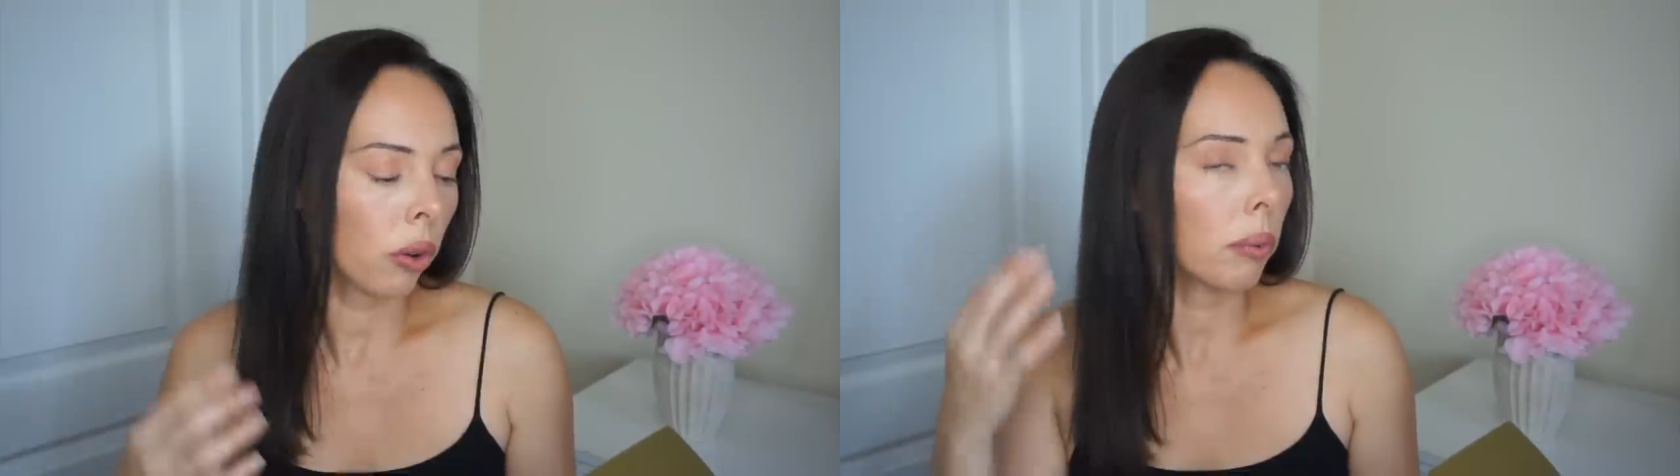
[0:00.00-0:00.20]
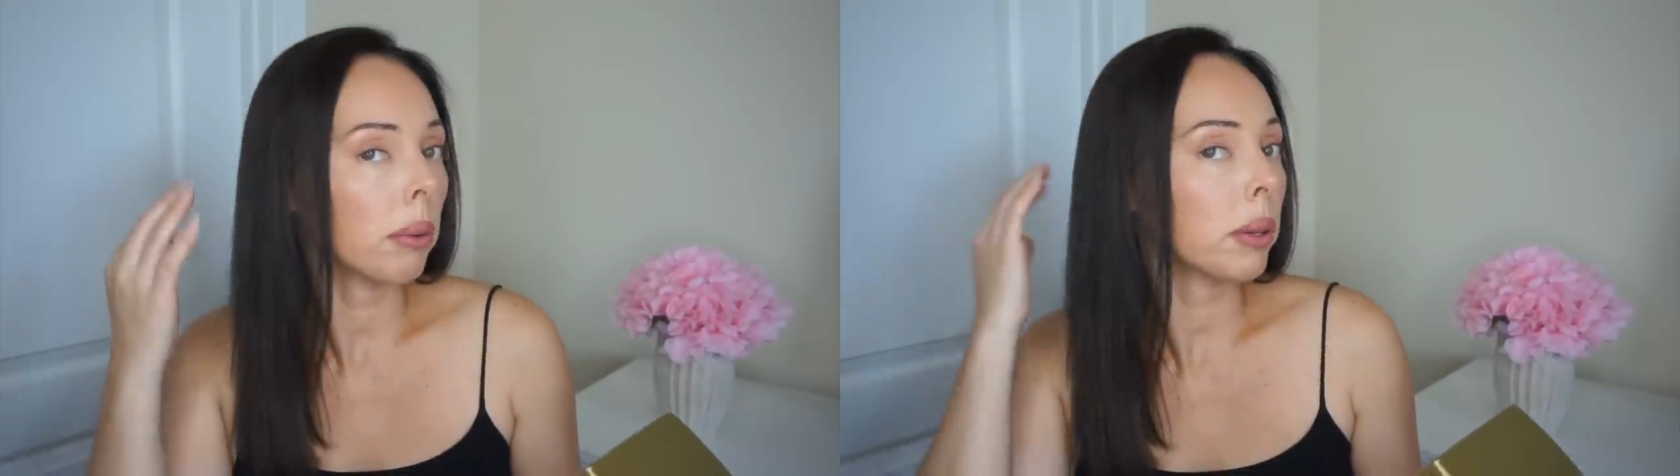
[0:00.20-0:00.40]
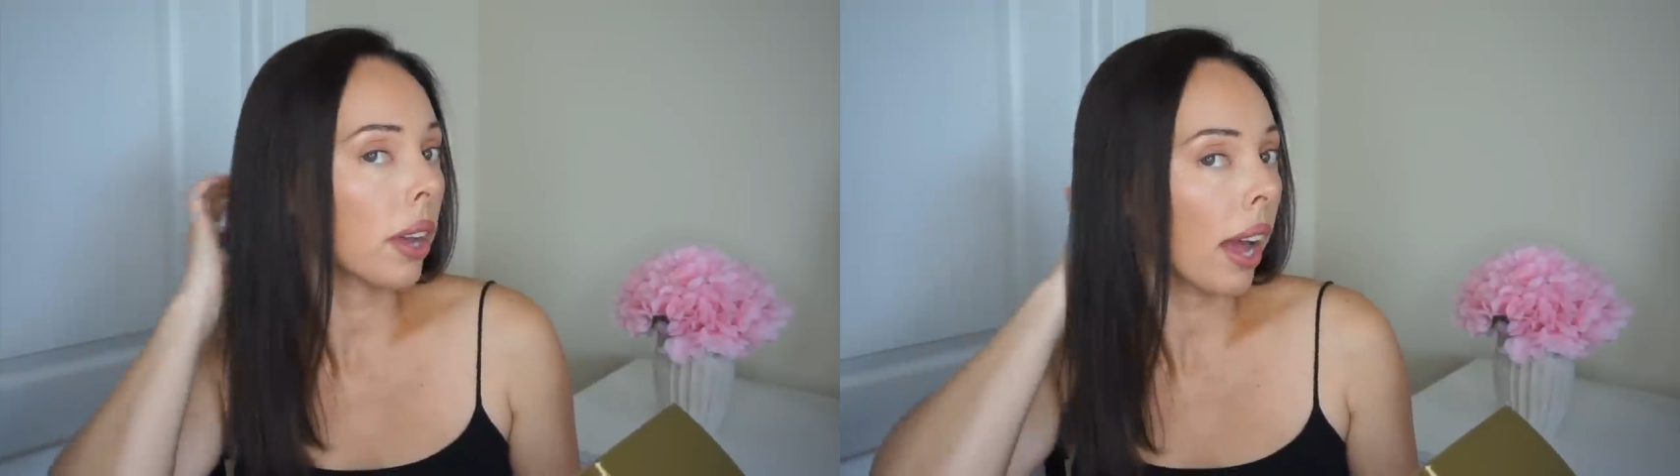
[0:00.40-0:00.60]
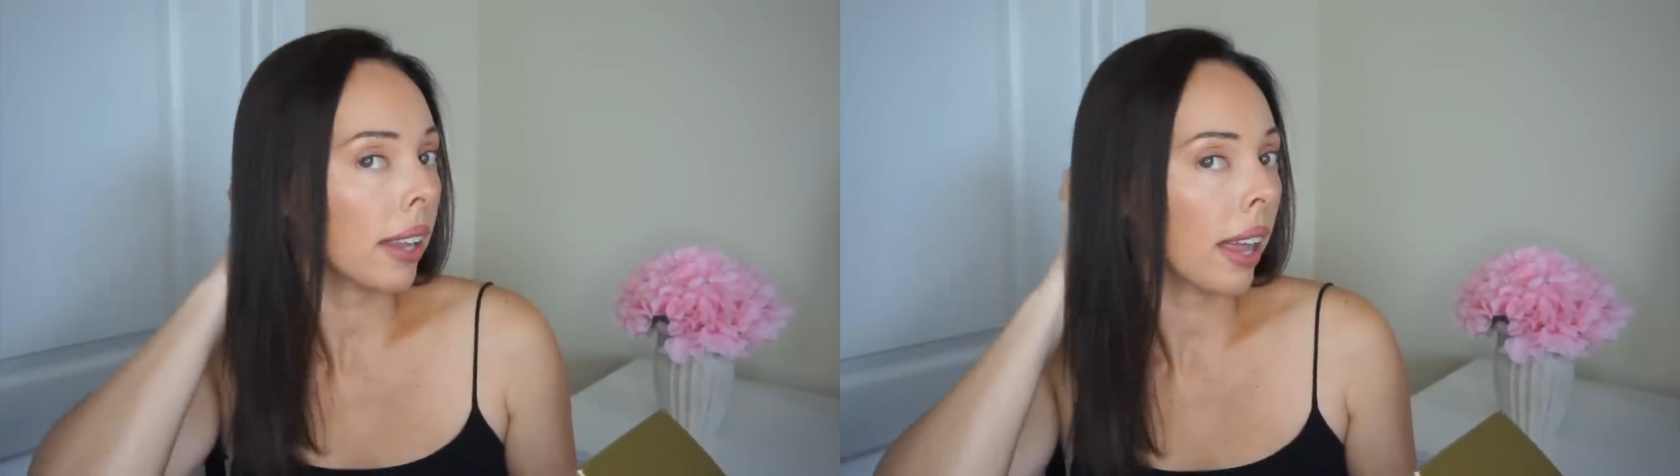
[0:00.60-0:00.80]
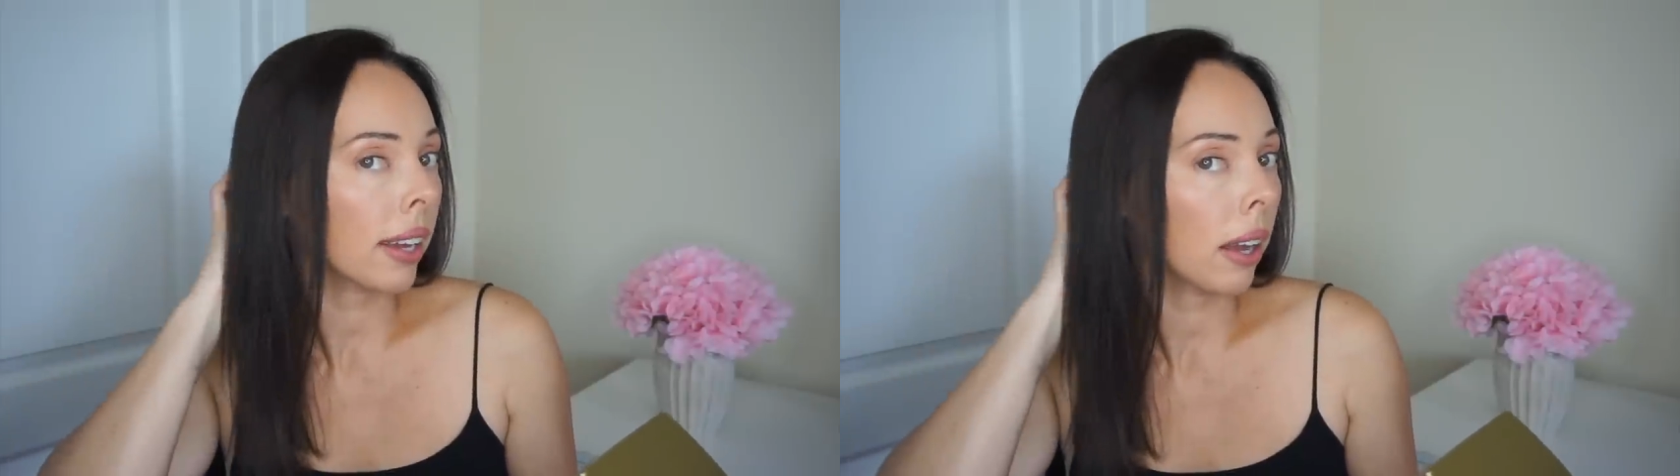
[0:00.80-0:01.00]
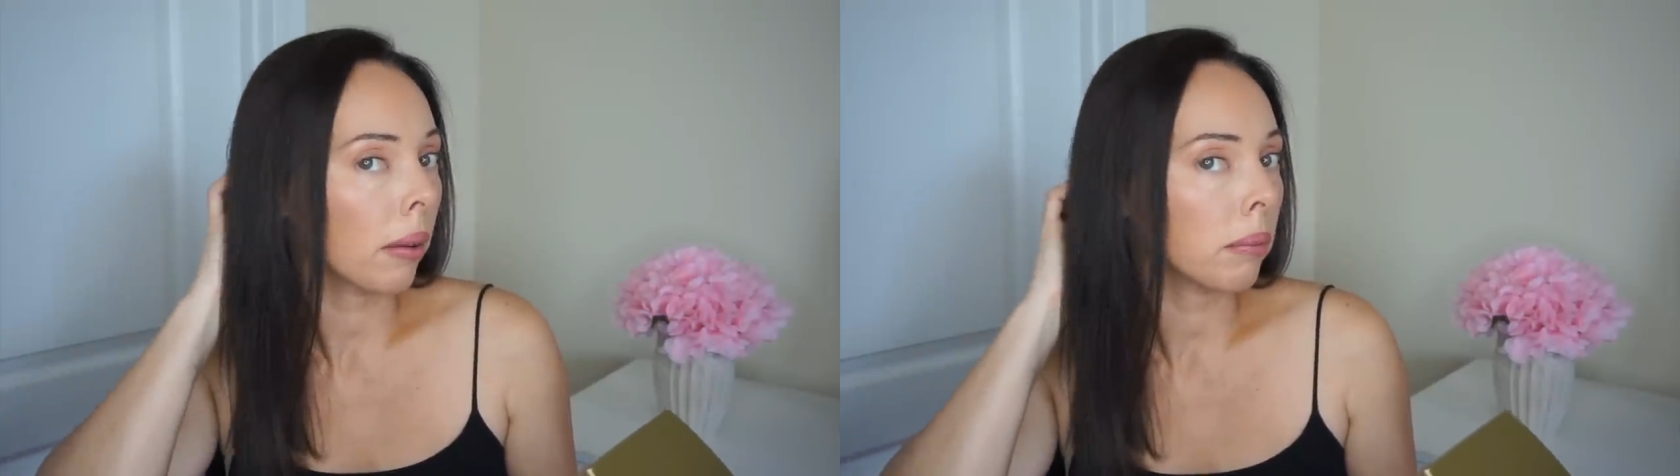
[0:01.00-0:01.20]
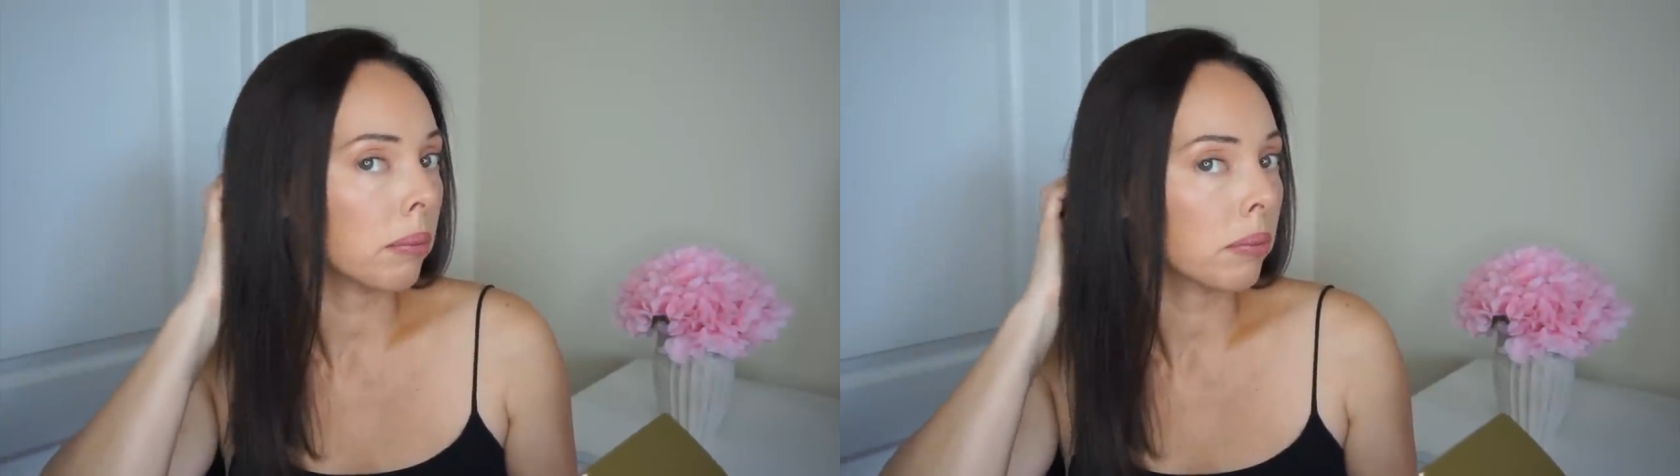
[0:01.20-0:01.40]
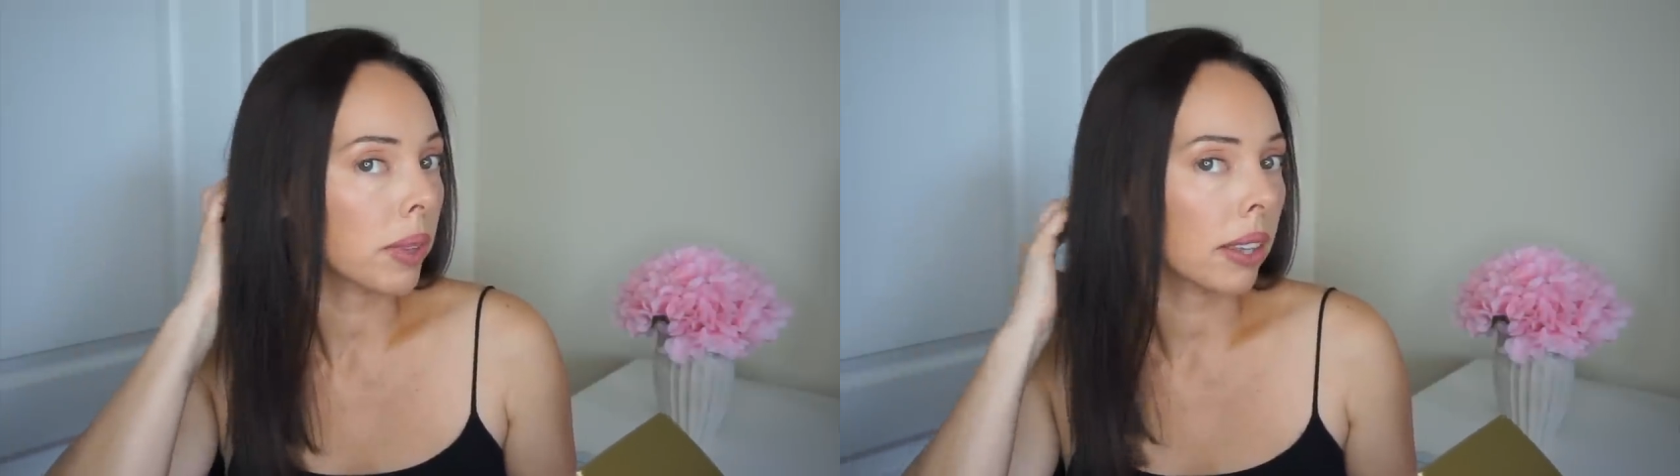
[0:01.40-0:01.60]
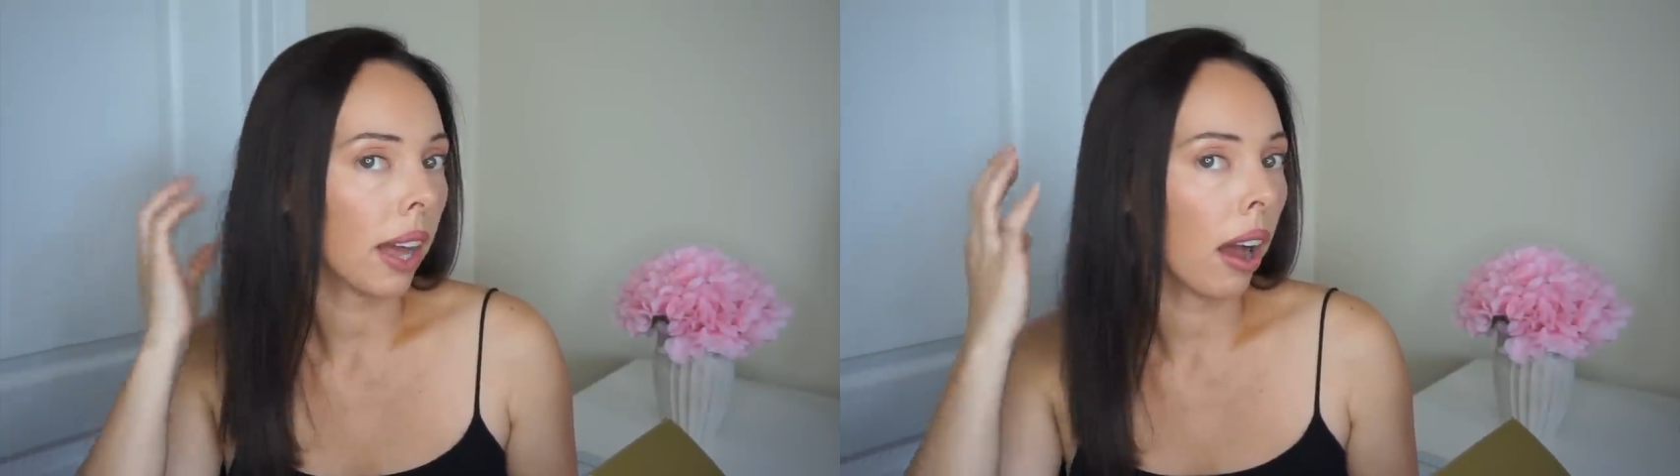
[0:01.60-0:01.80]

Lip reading: Or maybe you had like that